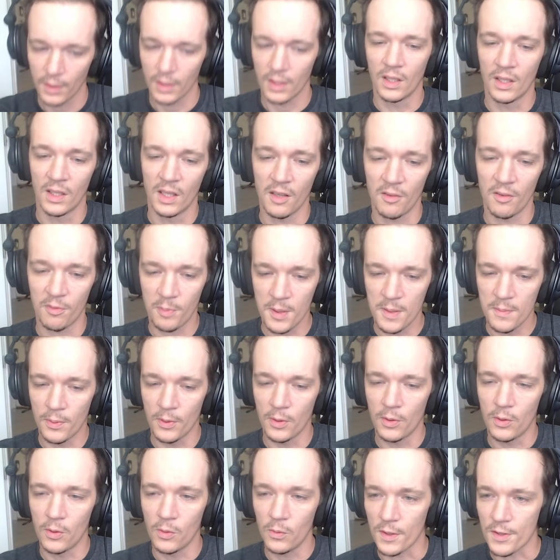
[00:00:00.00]
give
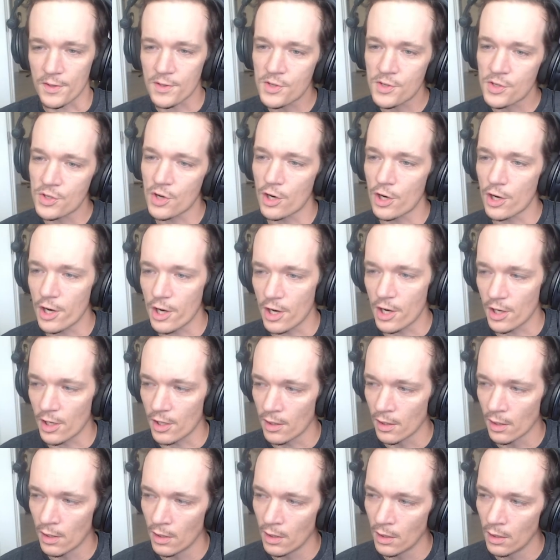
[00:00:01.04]
people with certain
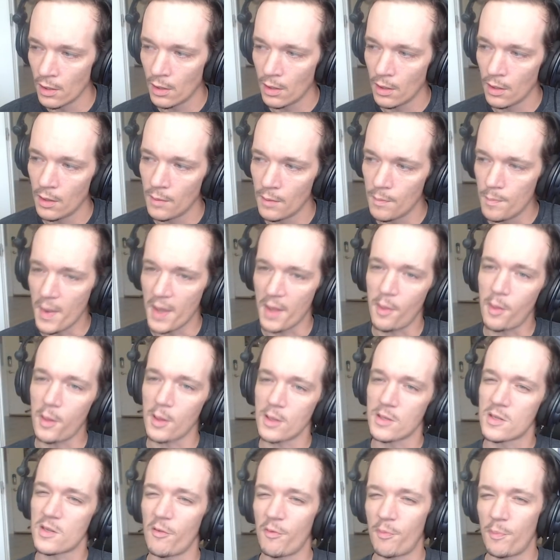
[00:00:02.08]

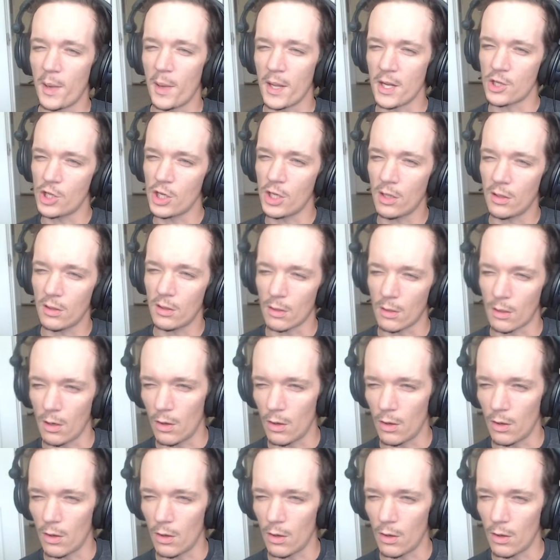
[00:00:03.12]
methods of benching their